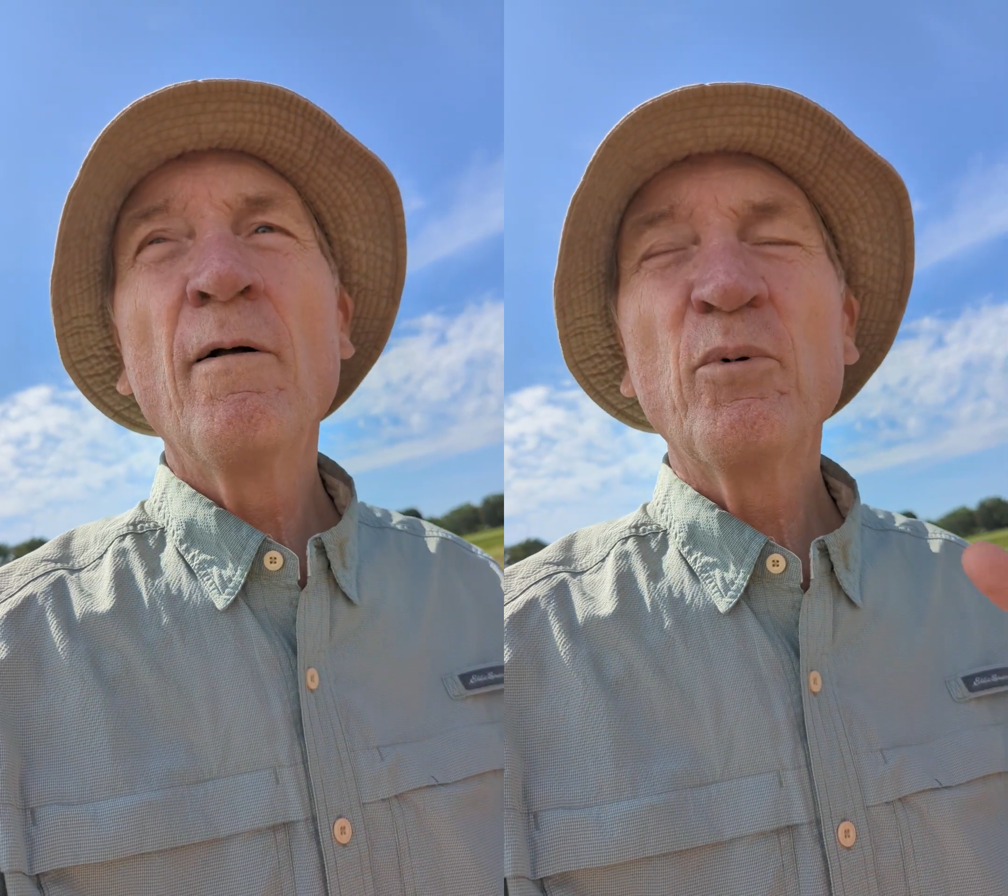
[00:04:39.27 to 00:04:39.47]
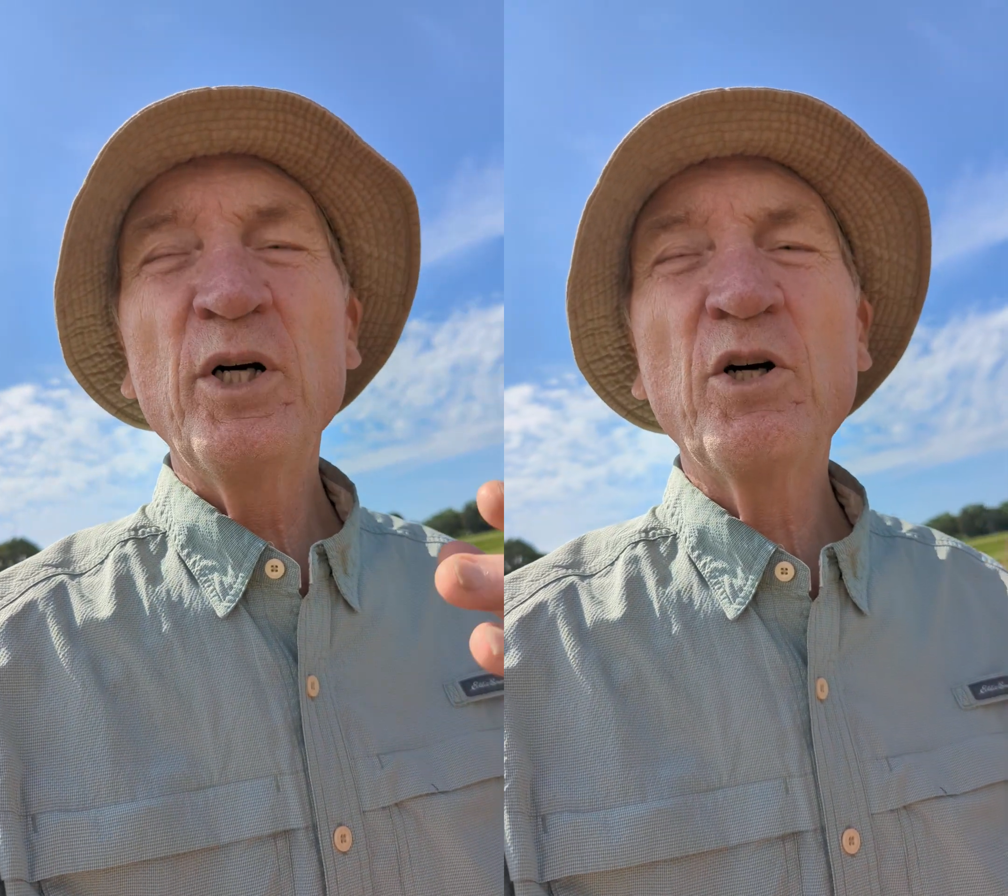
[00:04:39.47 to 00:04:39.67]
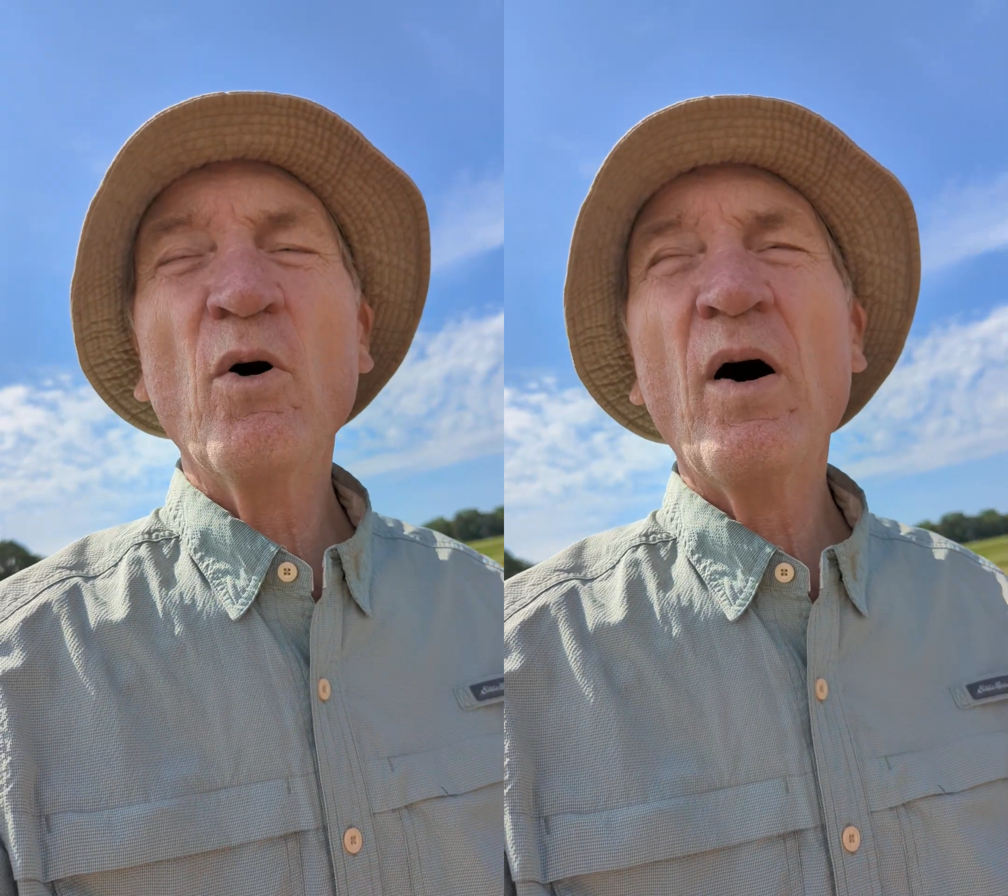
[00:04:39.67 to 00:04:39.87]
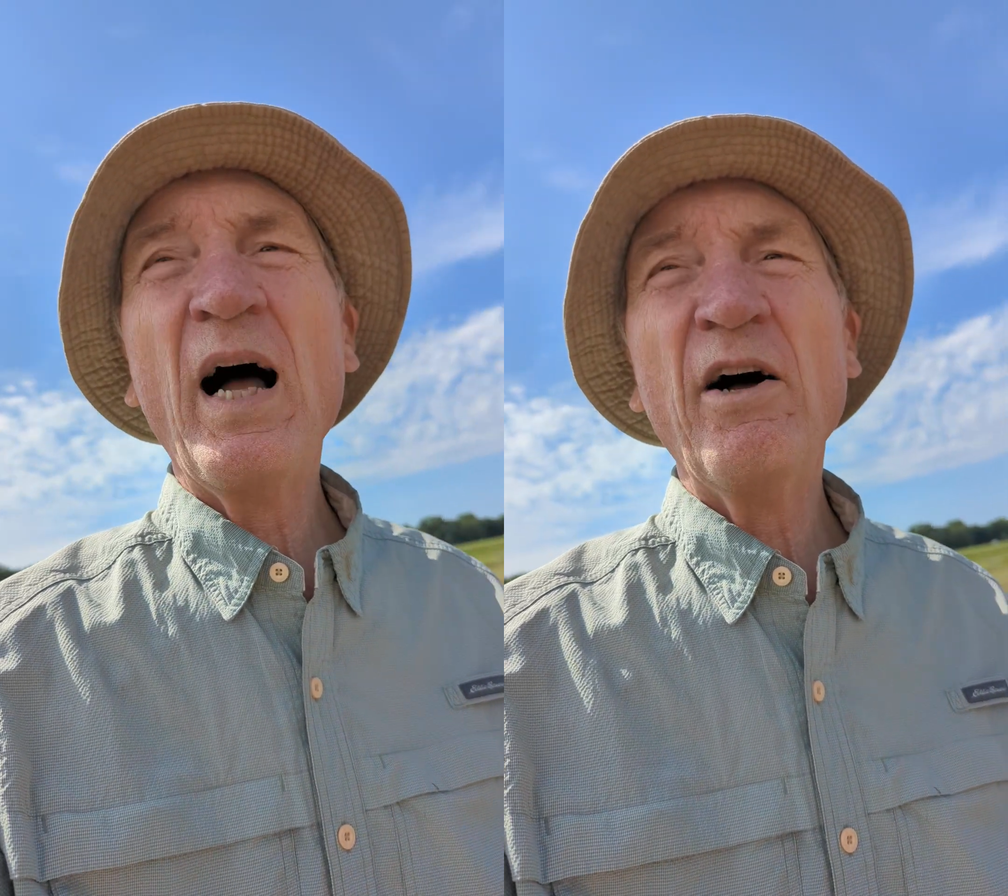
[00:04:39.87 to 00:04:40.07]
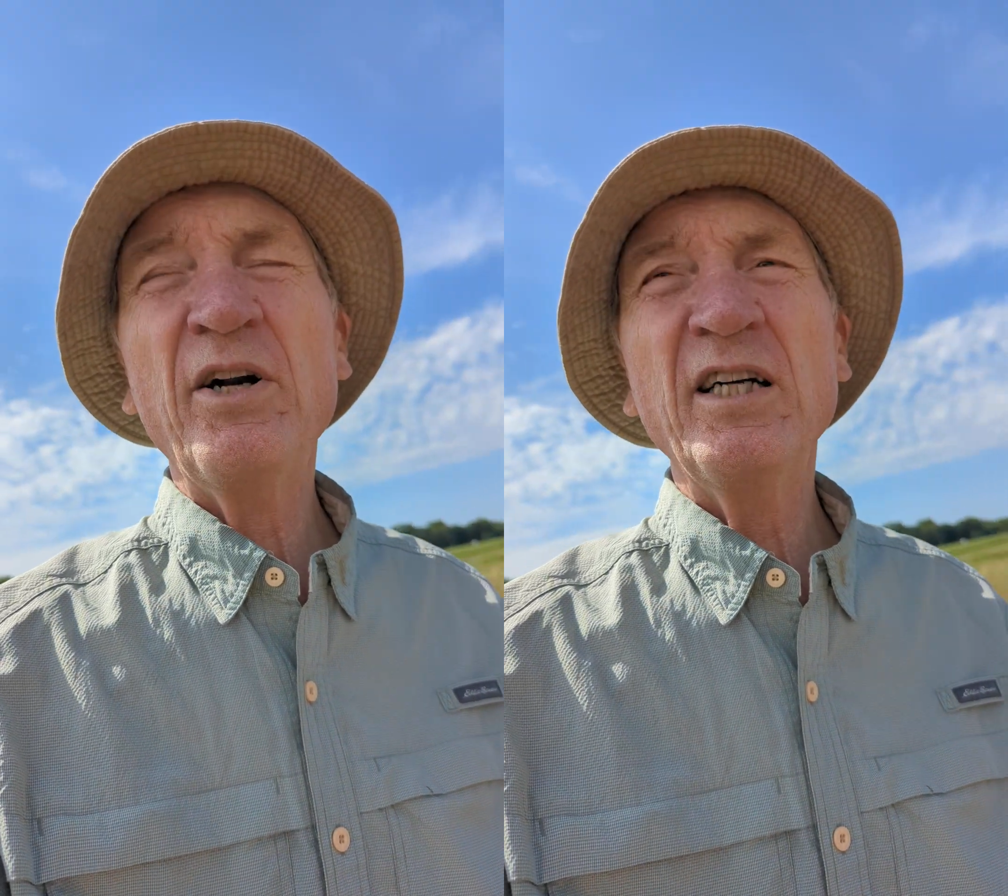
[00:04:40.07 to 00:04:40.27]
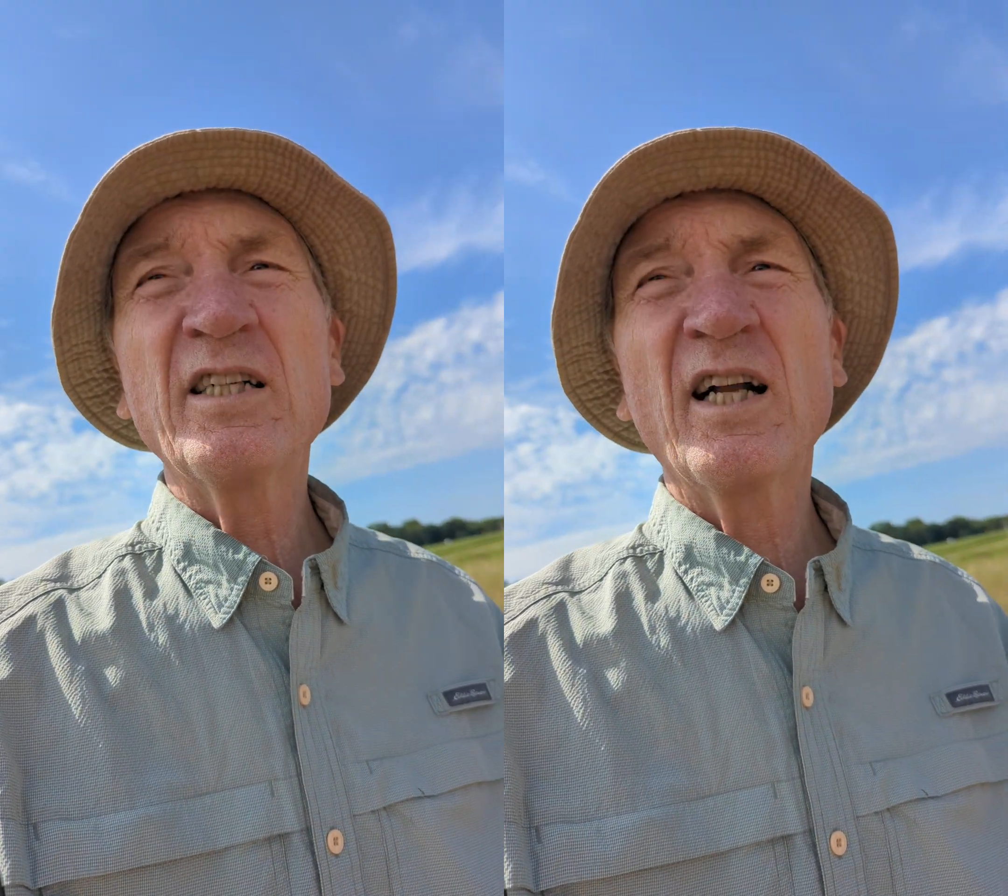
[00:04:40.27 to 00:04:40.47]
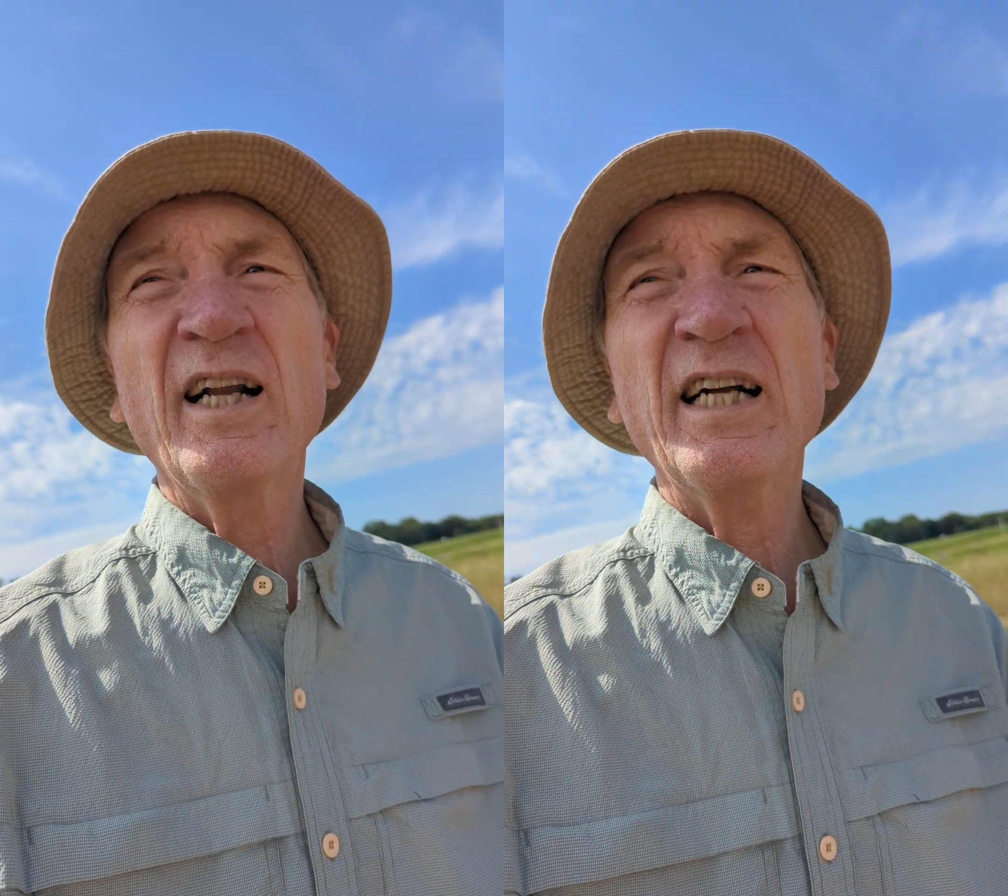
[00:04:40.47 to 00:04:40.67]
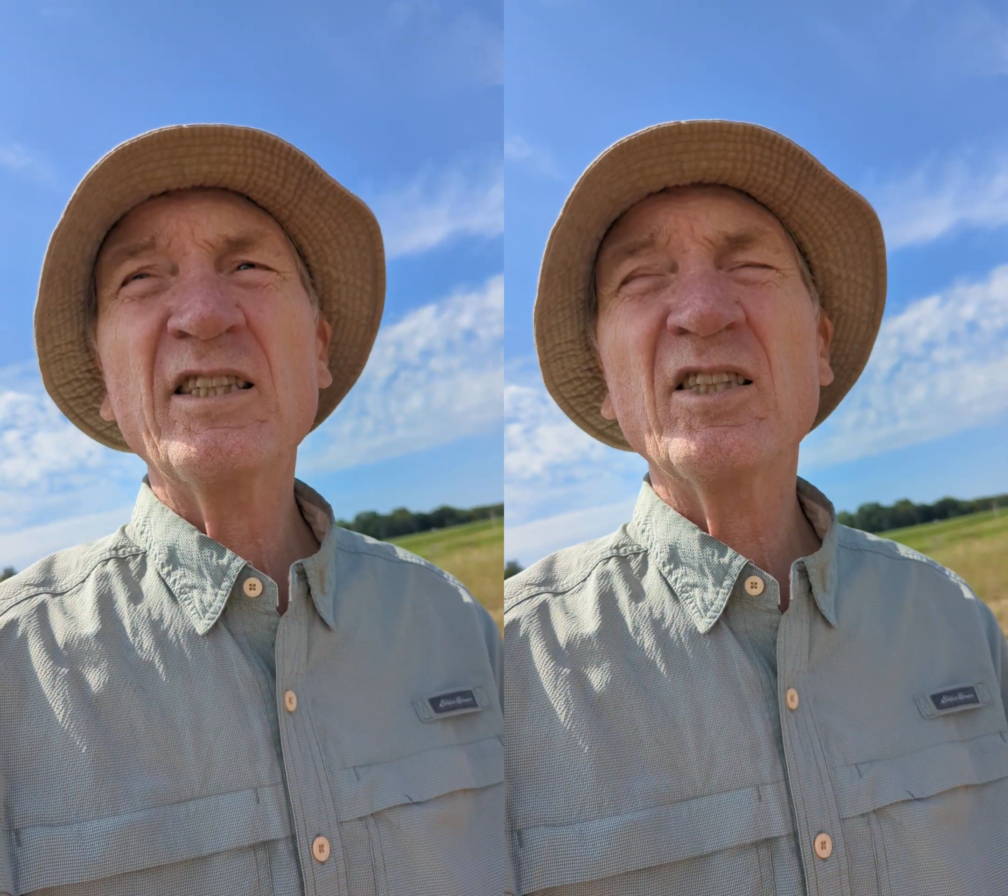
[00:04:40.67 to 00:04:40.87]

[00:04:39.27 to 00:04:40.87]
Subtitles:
We'd go out and collect